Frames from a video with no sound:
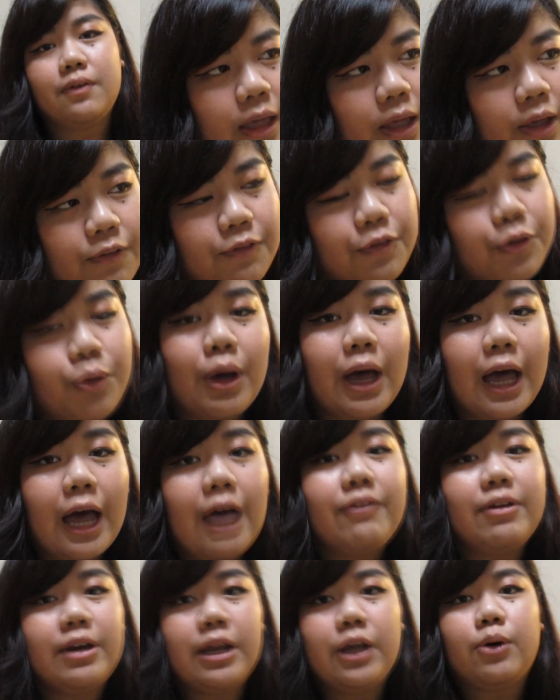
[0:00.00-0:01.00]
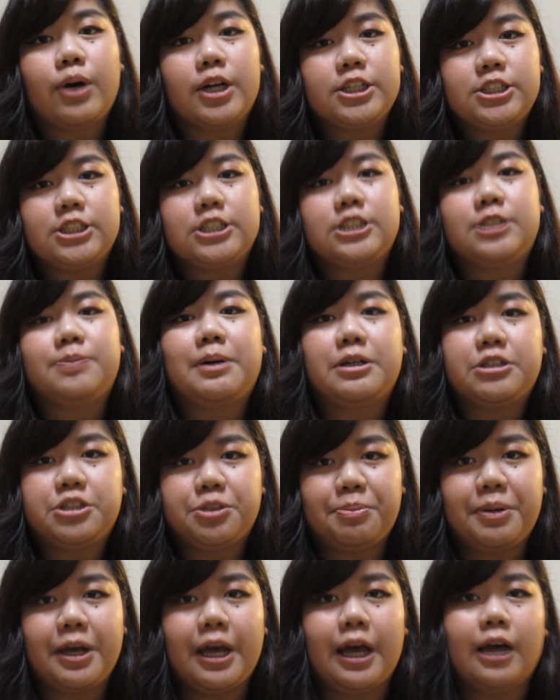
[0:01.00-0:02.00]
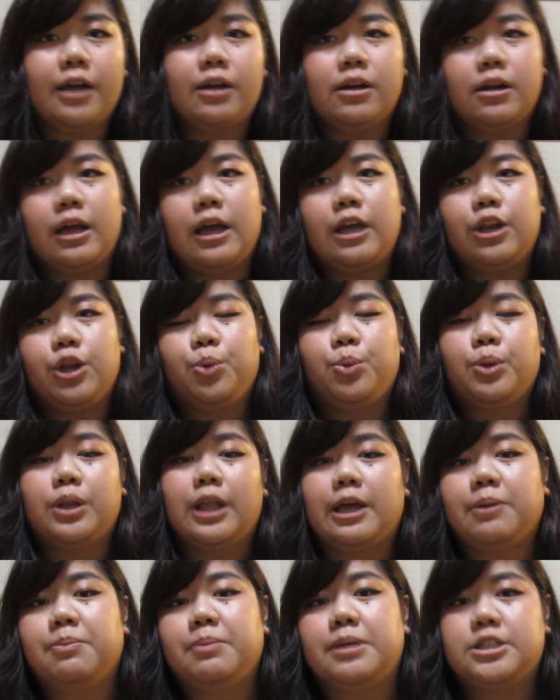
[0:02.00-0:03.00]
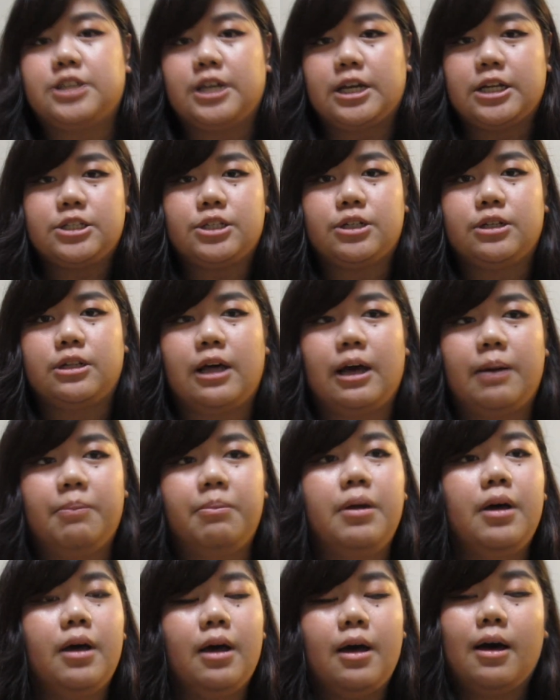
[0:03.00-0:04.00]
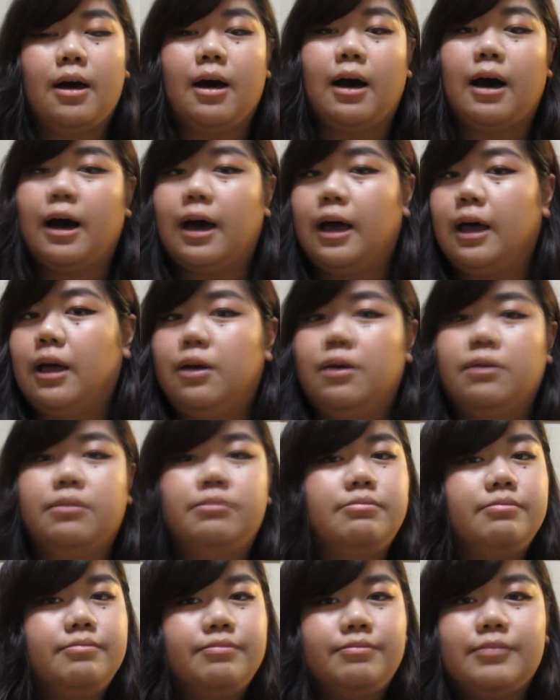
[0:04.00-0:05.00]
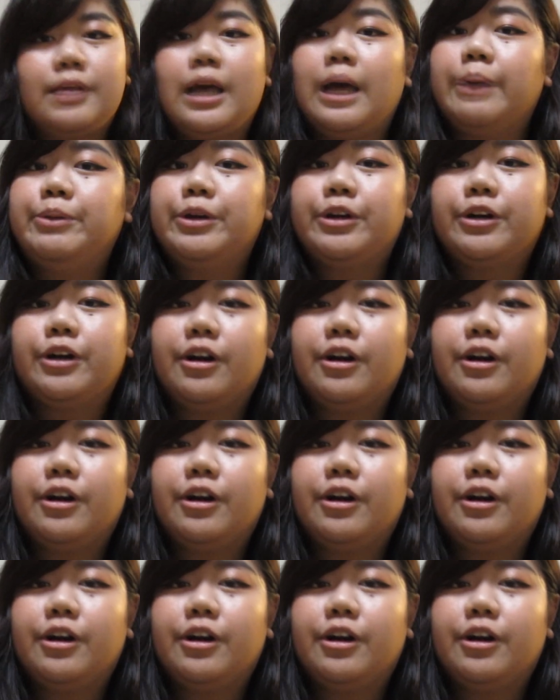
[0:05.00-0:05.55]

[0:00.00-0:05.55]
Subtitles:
If you have any questions about Japan and you would like me to answer them, I am your